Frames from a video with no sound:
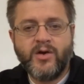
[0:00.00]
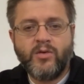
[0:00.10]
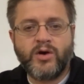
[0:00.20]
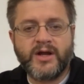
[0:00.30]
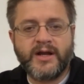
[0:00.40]

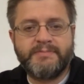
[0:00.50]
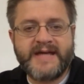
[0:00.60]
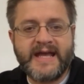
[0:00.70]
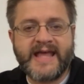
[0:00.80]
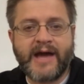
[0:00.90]
We're going to
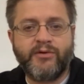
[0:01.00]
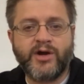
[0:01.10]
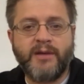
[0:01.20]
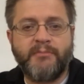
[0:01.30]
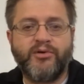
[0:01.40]
take that and we're
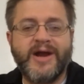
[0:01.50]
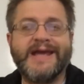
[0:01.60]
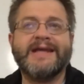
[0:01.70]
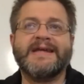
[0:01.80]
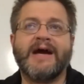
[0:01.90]
going to
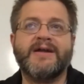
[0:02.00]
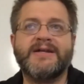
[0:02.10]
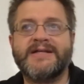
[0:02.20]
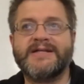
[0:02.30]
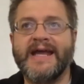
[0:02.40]
break it down
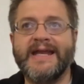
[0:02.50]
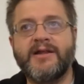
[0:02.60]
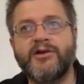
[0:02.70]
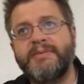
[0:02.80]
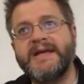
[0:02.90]
into tiny
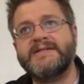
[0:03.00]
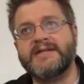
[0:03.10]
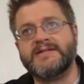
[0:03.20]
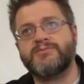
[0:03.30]
little pieces.